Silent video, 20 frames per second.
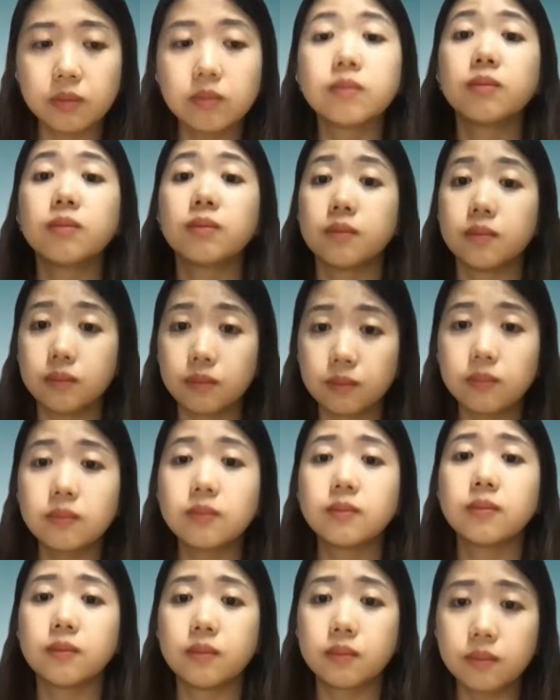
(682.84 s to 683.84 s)

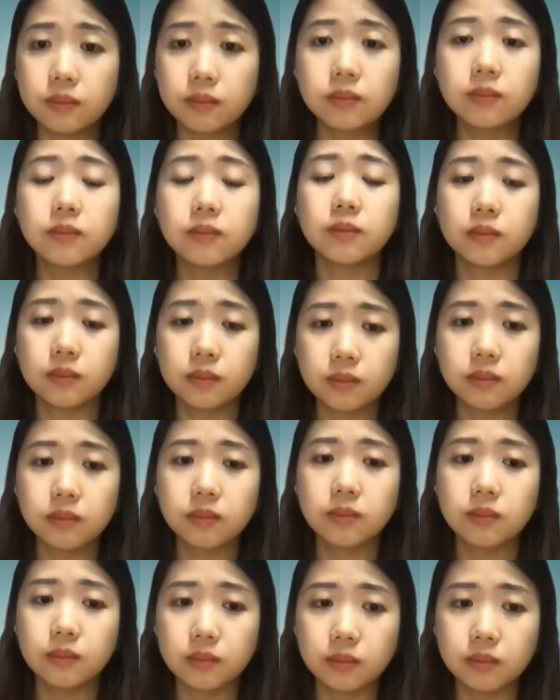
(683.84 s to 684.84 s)

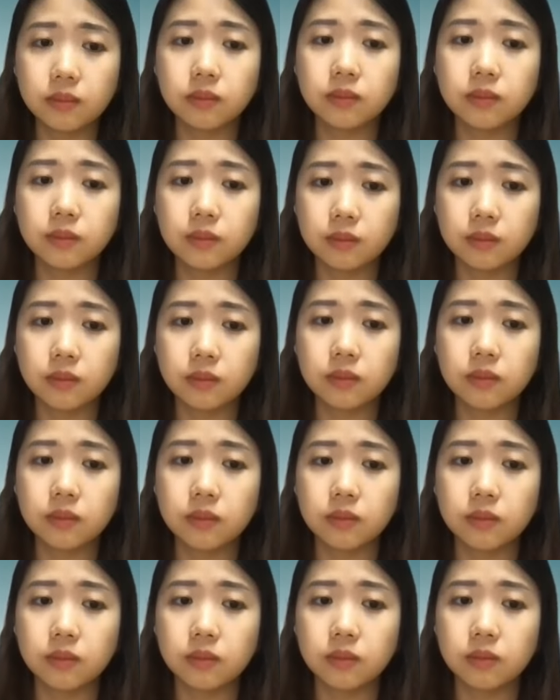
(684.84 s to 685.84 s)

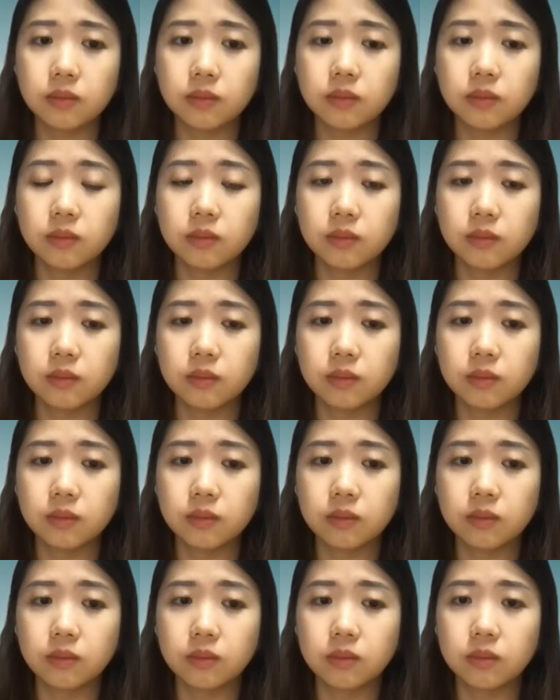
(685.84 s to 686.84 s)

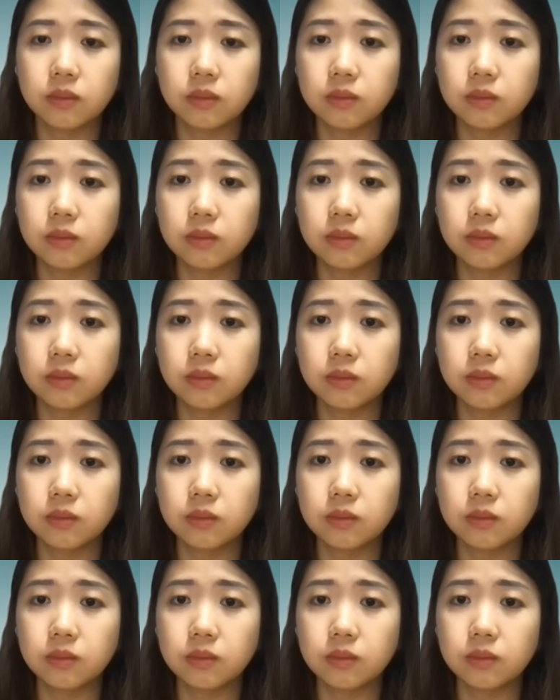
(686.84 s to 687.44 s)
No words are spoken by the person on screen.